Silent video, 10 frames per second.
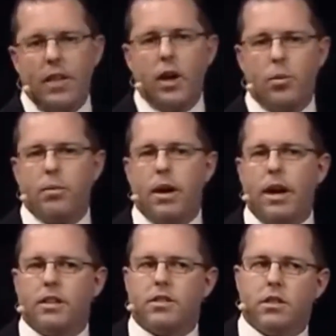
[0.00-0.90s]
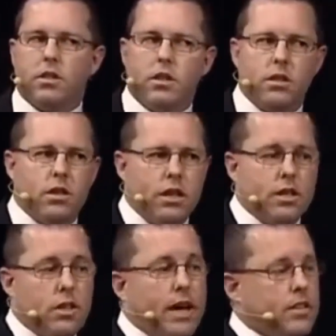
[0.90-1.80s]
And that opened my eyes to
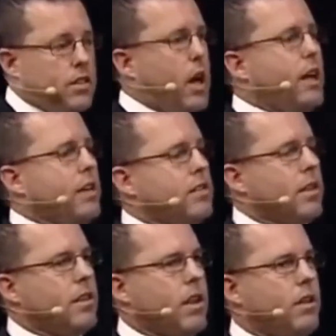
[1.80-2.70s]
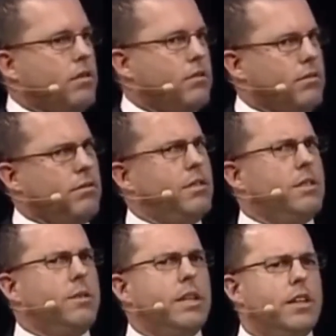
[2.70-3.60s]
looking into isotonics, and I thought,
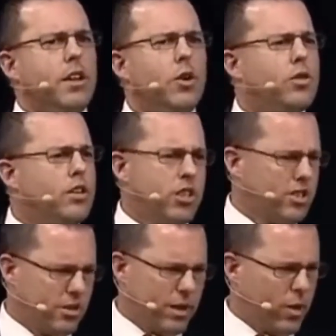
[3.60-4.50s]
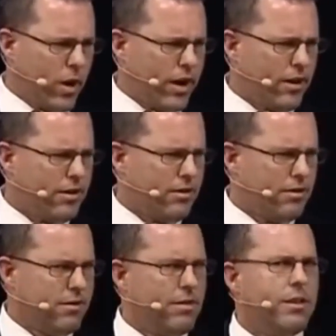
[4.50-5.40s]
wait, no digestion required,
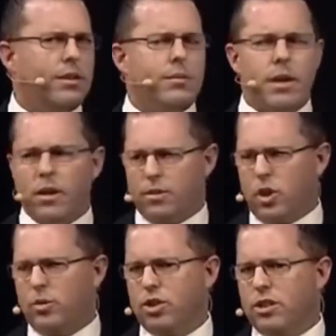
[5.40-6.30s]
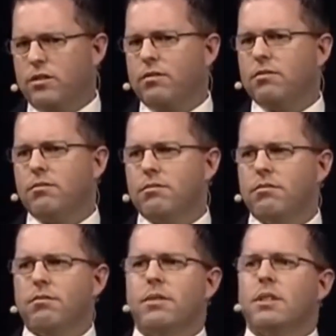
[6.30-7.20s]
better absorption.
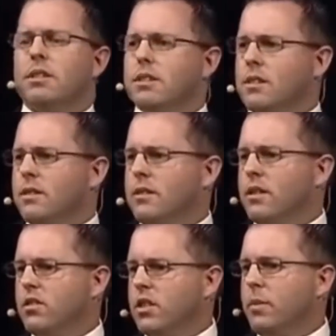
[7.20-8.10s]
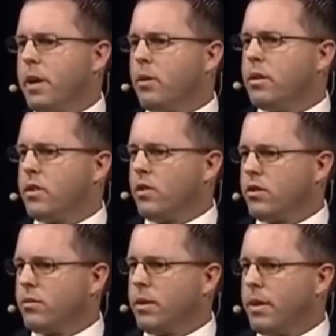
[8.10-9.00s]
This should get better
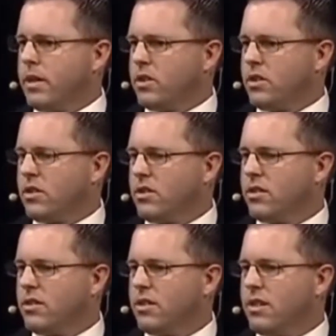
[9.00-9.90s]
results for my patients.